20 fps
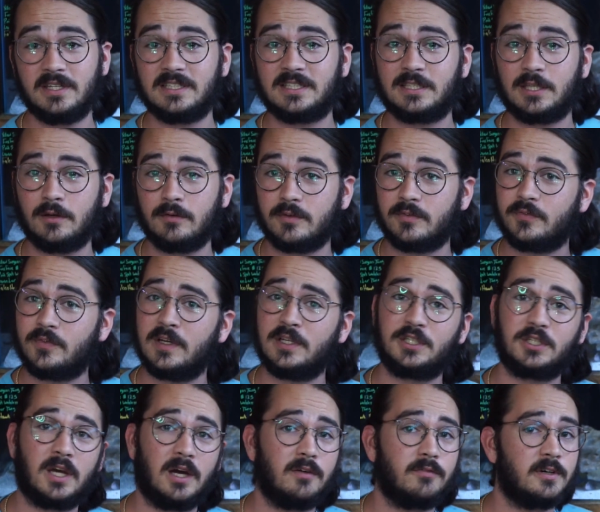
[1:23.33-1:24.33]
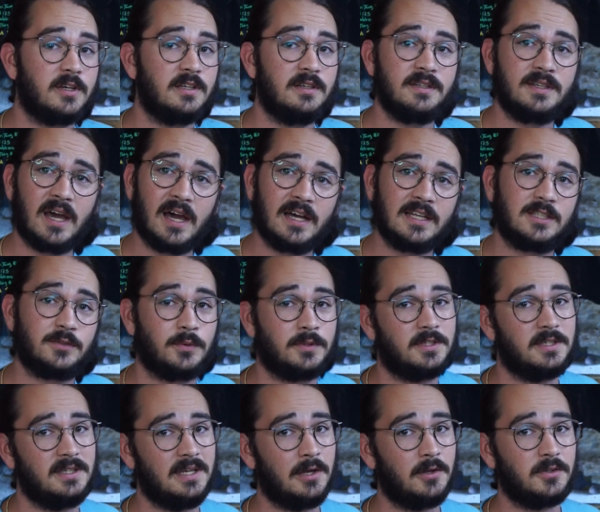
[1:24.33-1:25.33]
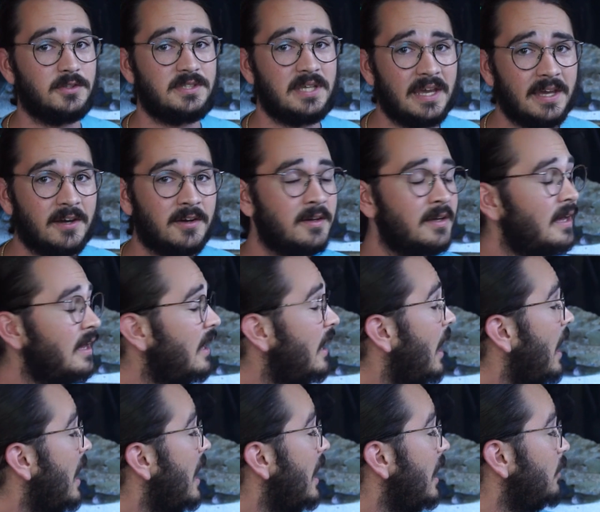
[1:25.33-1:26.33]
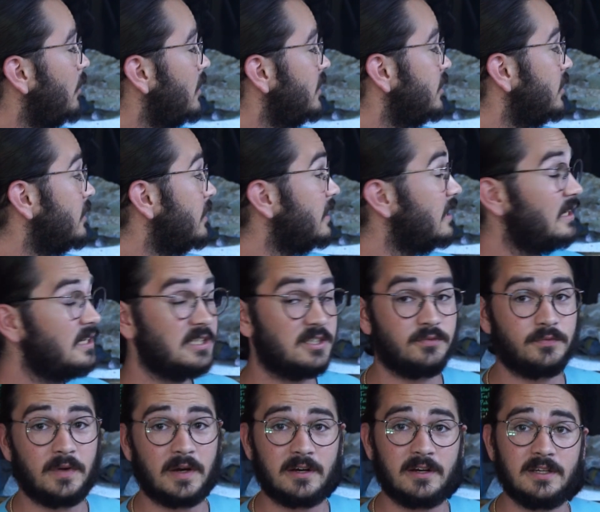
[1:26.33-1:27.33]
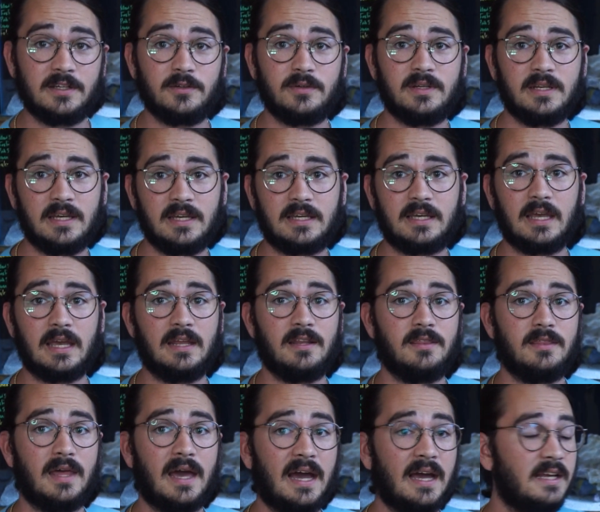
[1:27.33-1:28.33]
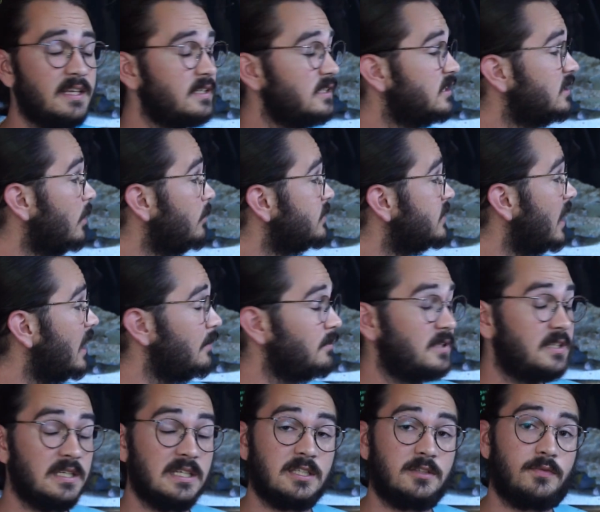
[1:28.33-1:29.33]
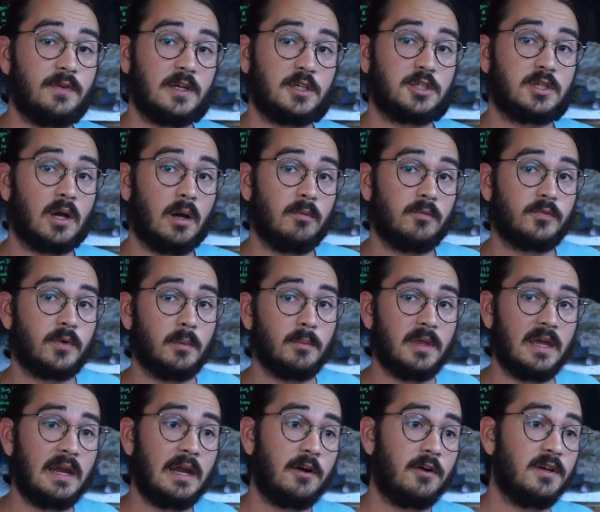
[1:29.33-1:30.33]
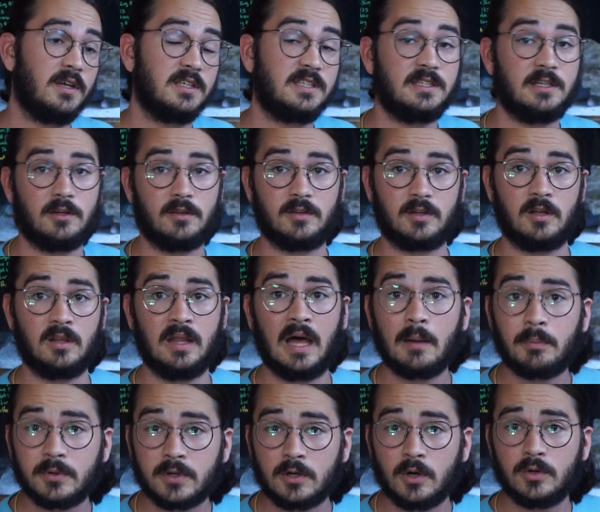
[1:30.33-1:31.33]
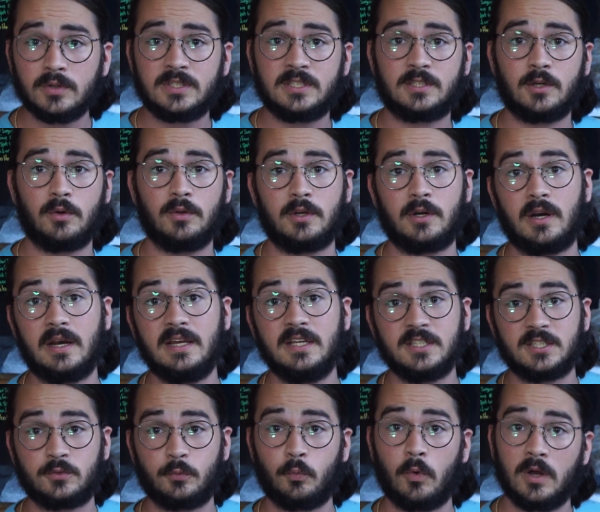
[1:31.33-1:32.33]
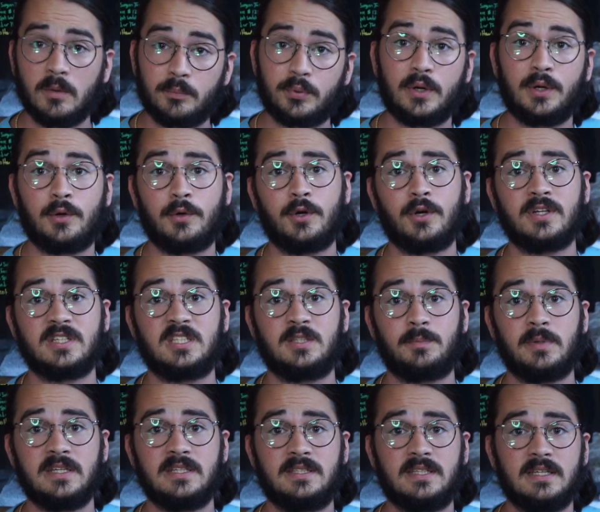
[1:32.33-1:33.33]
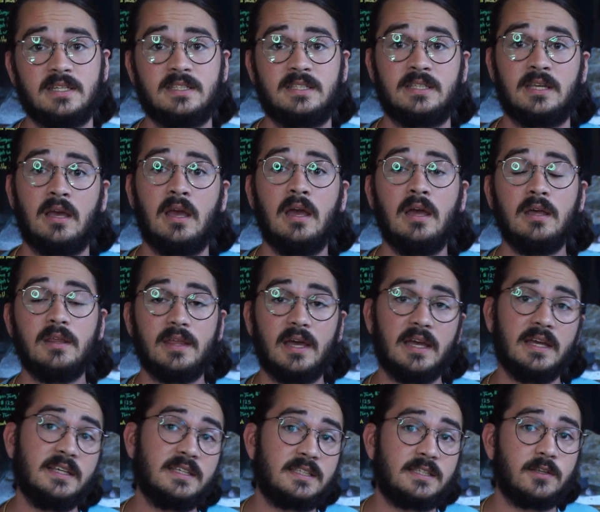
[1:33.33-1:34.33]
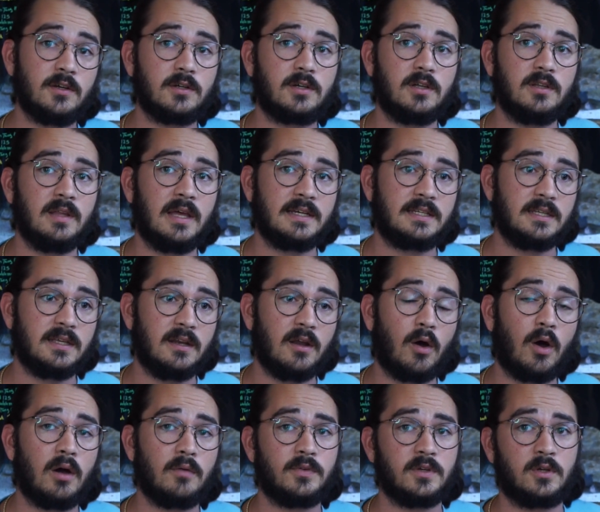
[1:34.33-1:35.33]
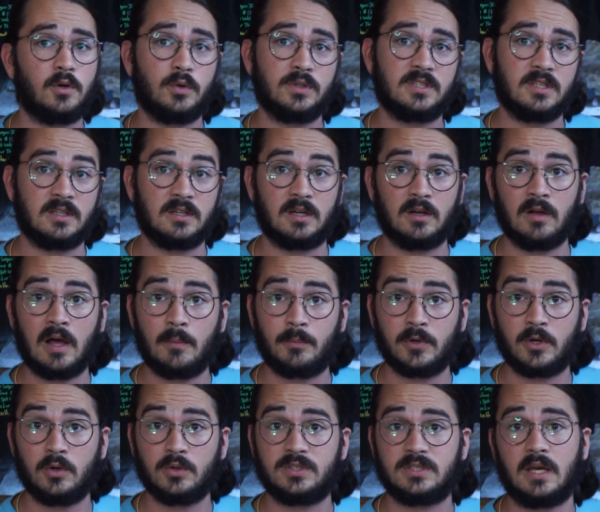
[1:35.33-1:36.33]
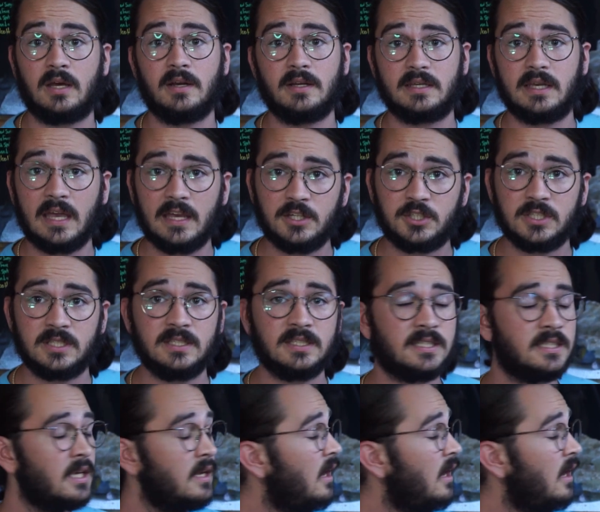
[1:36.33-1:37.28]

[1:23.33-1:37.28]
a silver fish covered in dots with a yellow tail. However, he is very unique in that sometimes these fish come from the areas near the Galapagos, so there is one Prioneurus species that is still collected off the coast of the Galapagos on occasions.